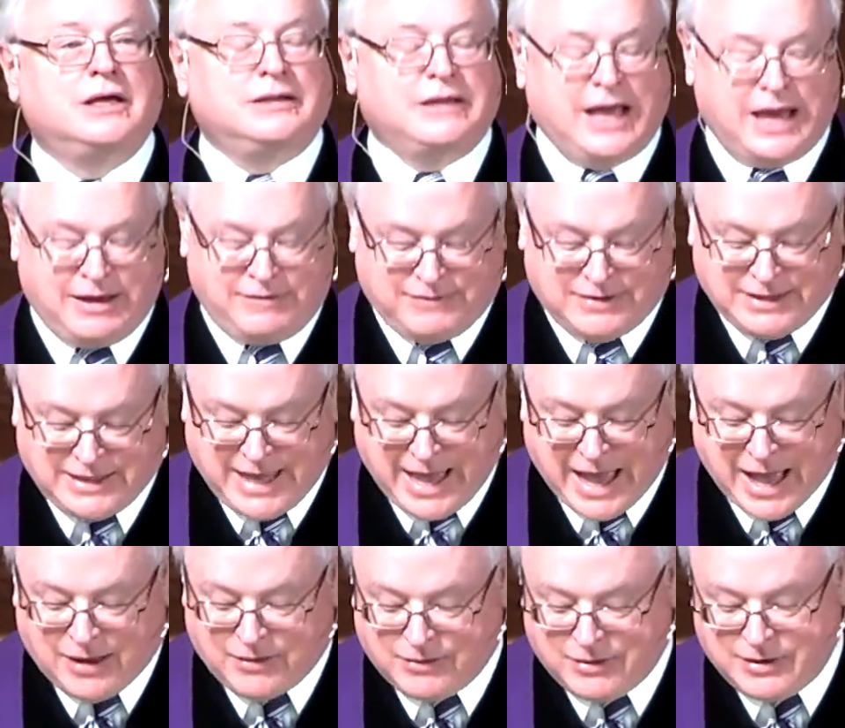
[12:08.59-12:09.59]
they have
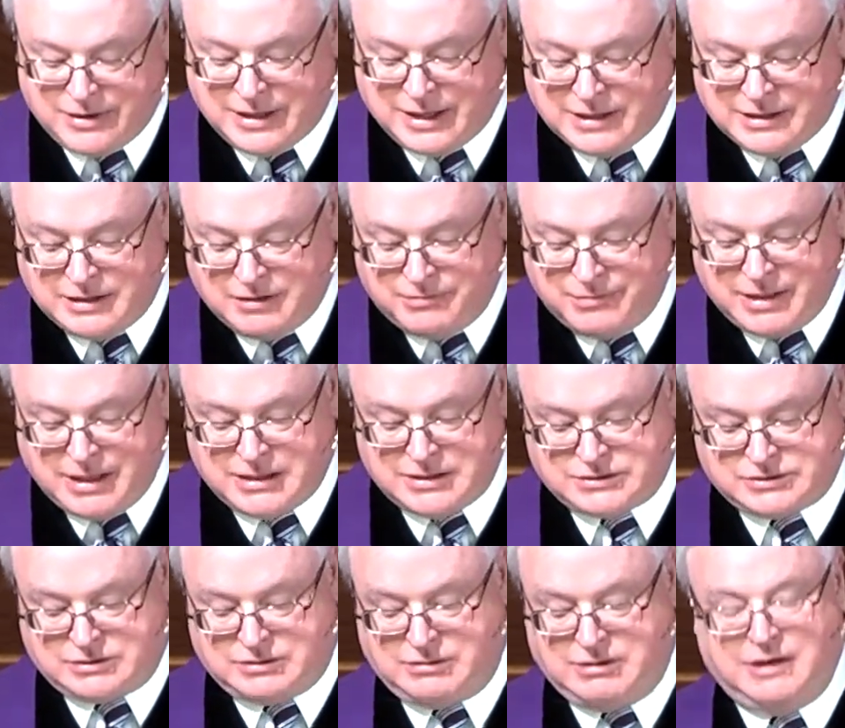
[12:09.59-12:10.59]
encountered in their
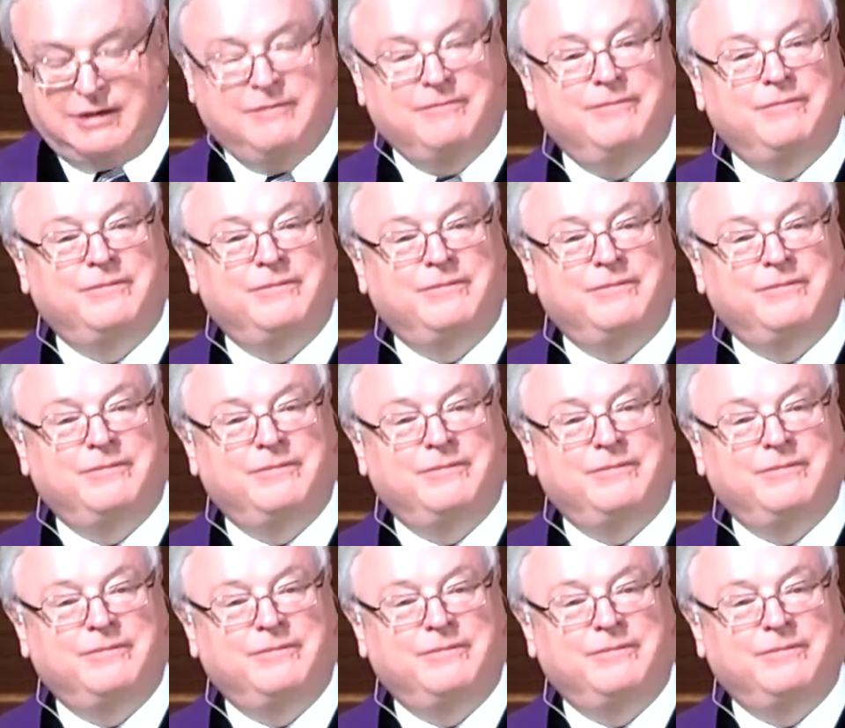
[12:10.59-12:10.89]
ministry.